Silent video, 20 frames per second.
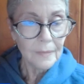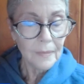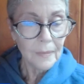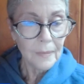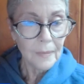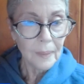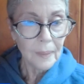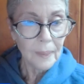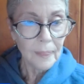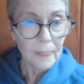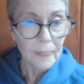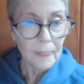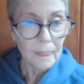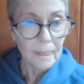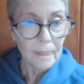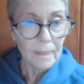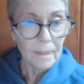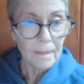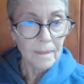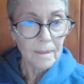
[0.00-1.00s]

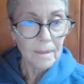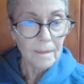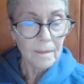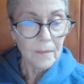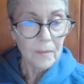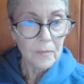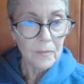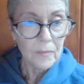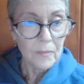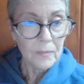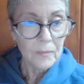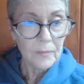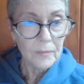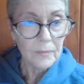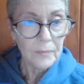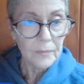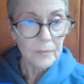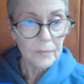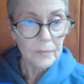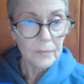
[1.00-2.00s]

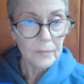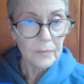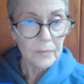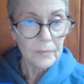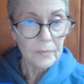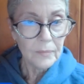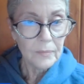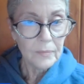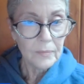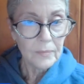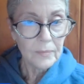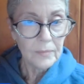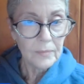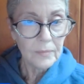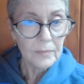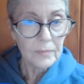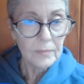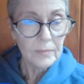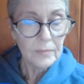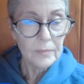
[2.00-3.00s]

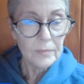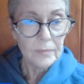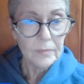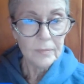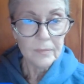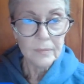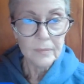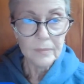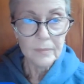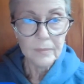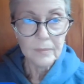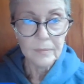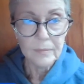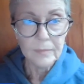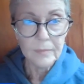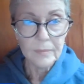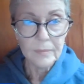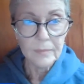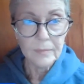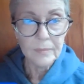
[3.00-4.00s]

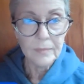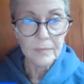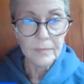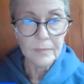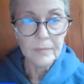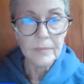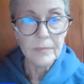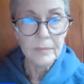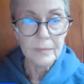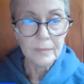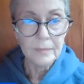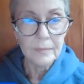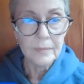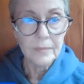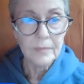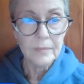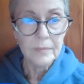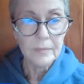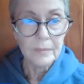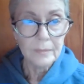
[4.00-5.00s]

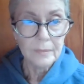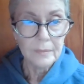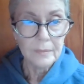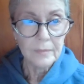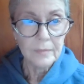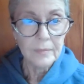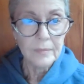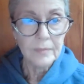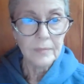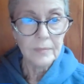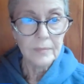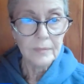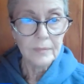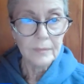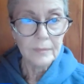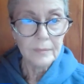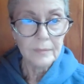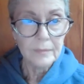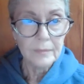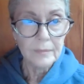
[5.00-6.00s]

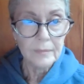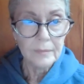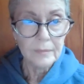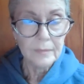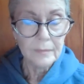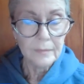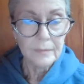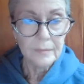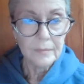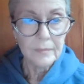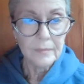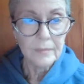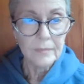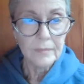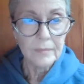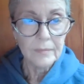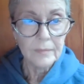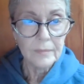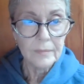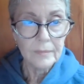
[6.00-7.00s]

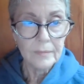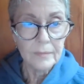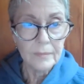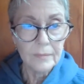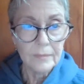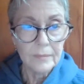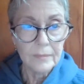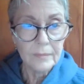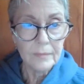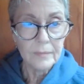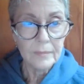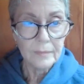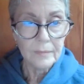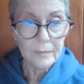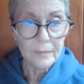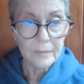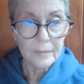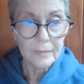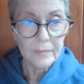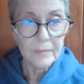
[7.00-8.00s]
This person isn't speaking.